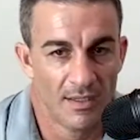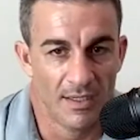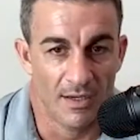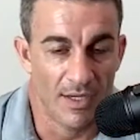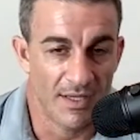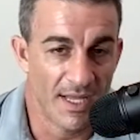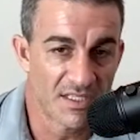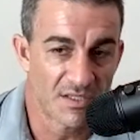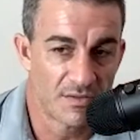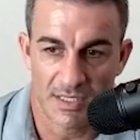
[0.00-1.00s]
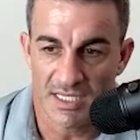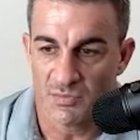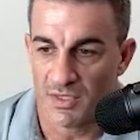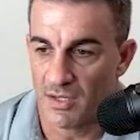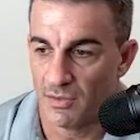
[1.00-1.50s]
Yep. And that's
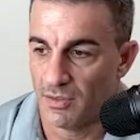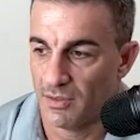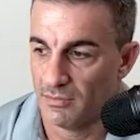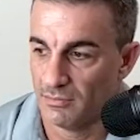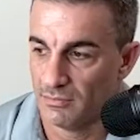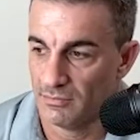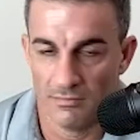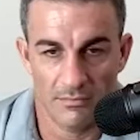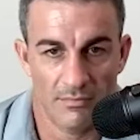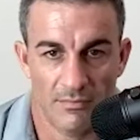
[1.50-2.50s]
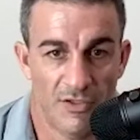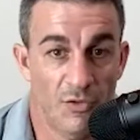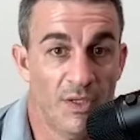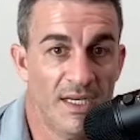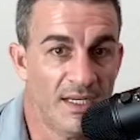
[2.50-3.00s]
without
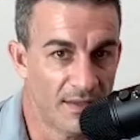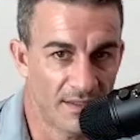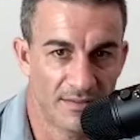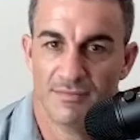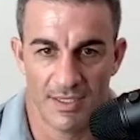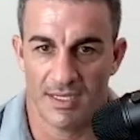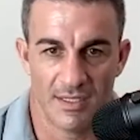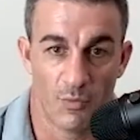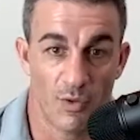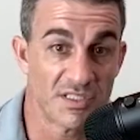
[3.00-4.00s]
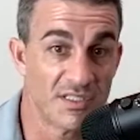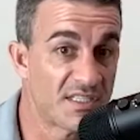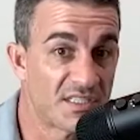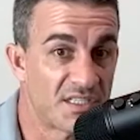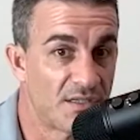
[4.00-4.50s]
doing anything. And it wasn't
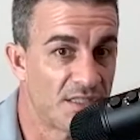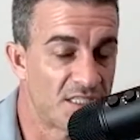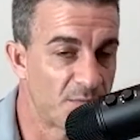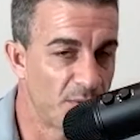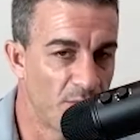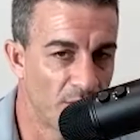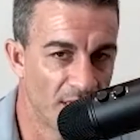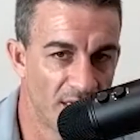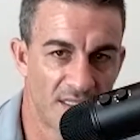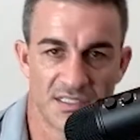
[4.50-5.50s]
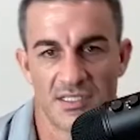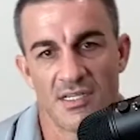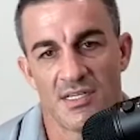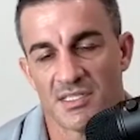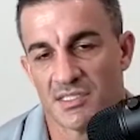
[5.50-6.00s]
necessarily split related, because it
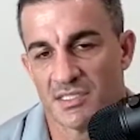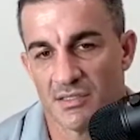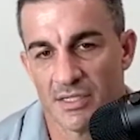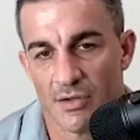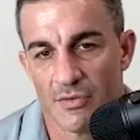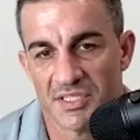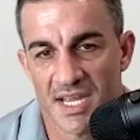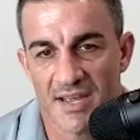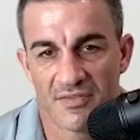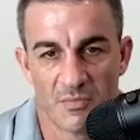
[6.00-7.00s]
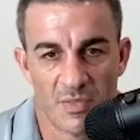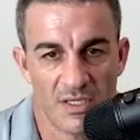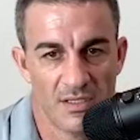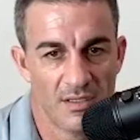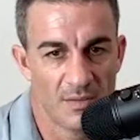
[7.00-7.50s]
doesn't necessarily always have to
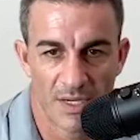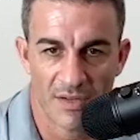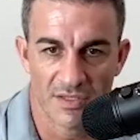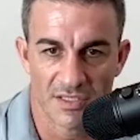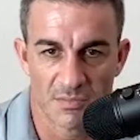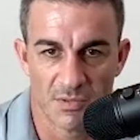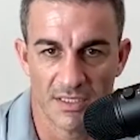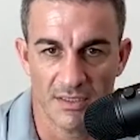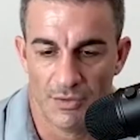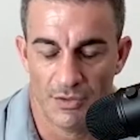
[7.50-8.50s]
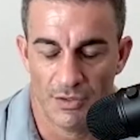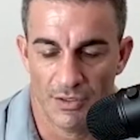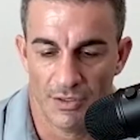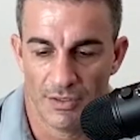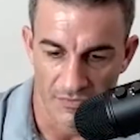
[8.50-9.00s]
be about the split. You
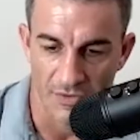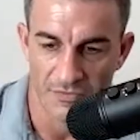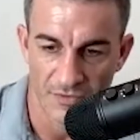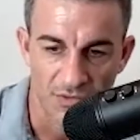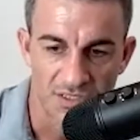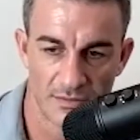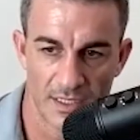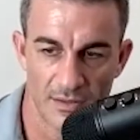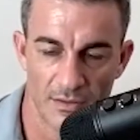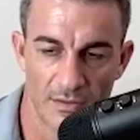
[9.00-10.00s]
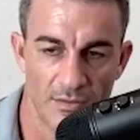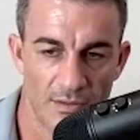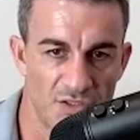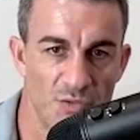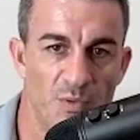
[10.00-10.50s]
can, for the folks that are
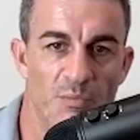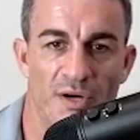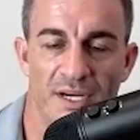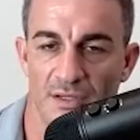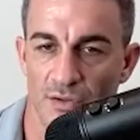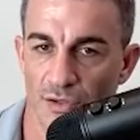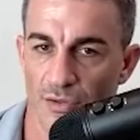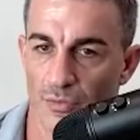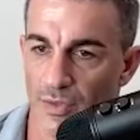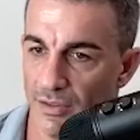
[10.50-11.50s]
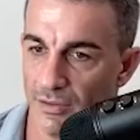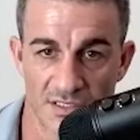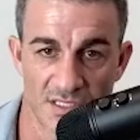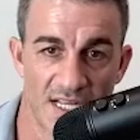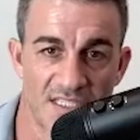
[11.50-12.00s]
super brand loyal, whether
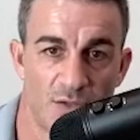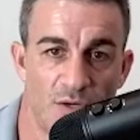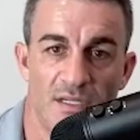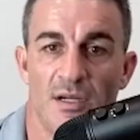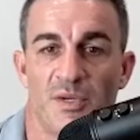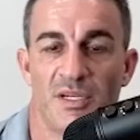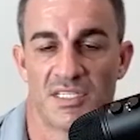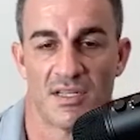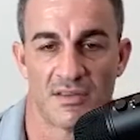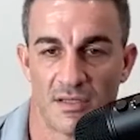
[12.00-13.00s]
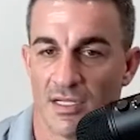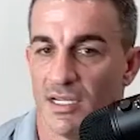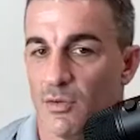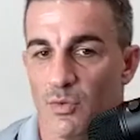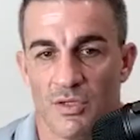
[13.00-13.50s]
there's lots of great companies out there, the
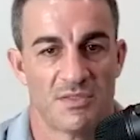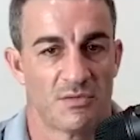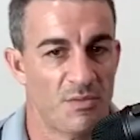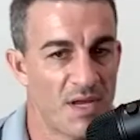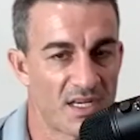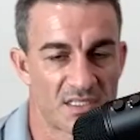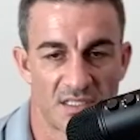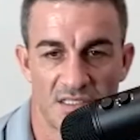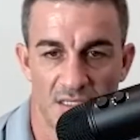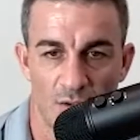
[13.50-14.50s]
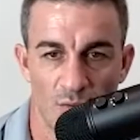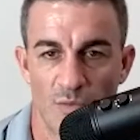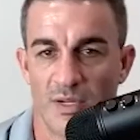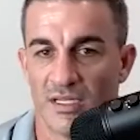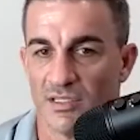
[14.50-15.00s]
Keller Williams, the Remaxes, the Coldwell
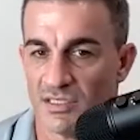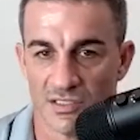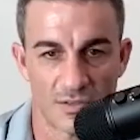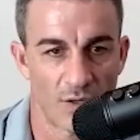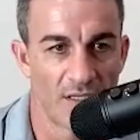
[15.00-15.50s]
Bankers, there's